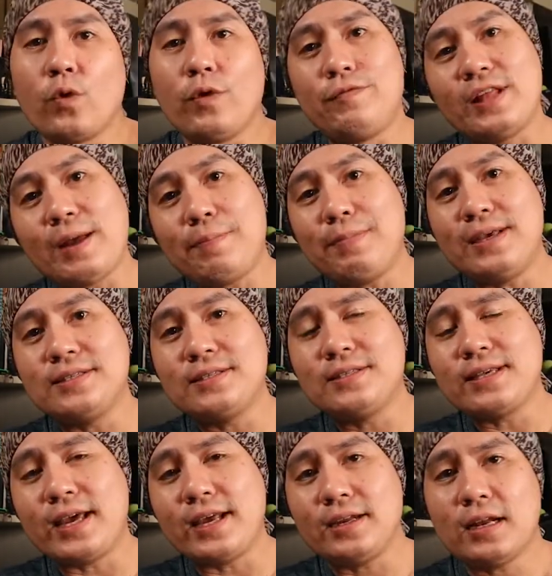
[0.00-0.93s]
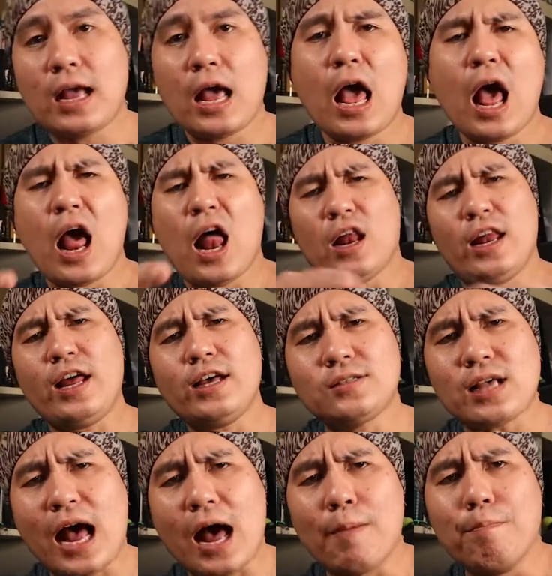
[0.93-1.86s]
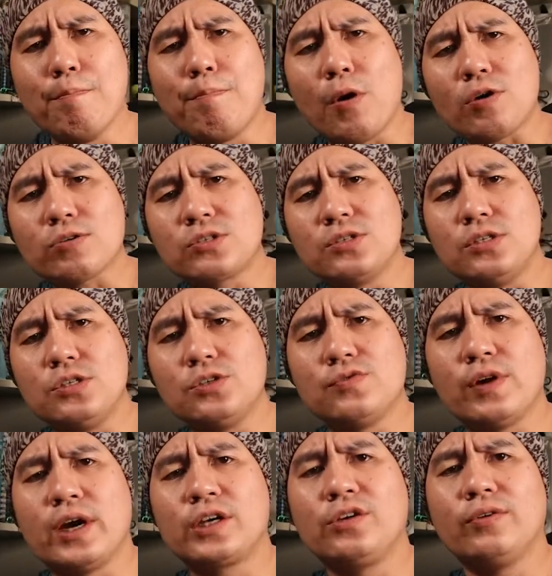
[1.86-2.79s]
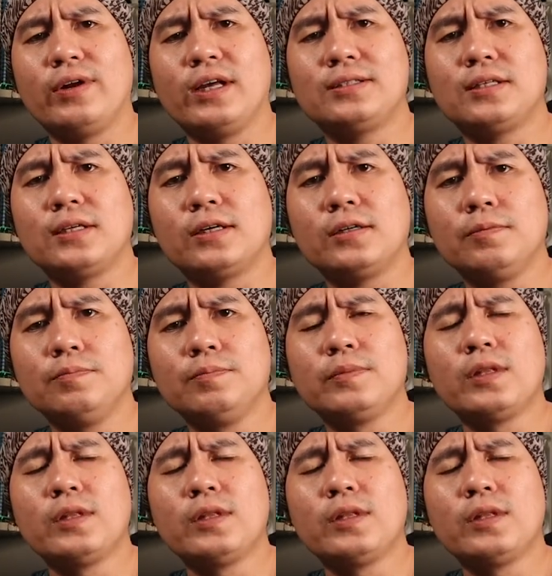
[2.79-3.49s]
With that being said, let's unbox this regulator,